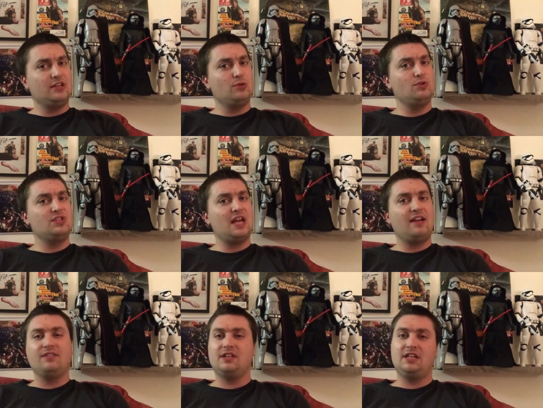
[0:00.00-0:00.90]
news
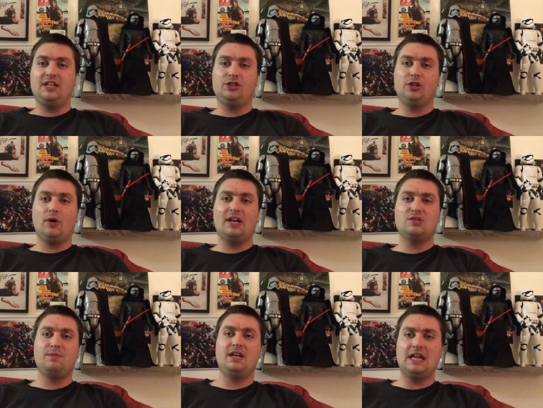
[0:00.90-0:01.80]
that the show has
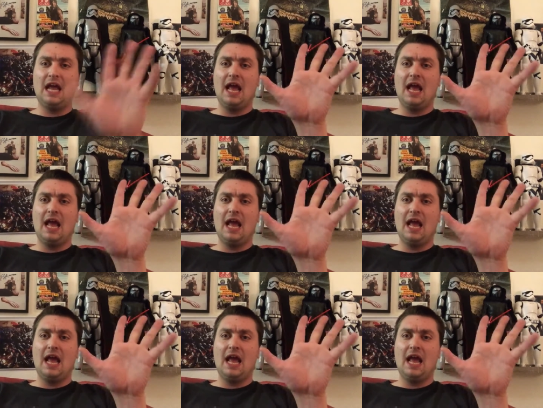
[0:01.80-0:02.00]
been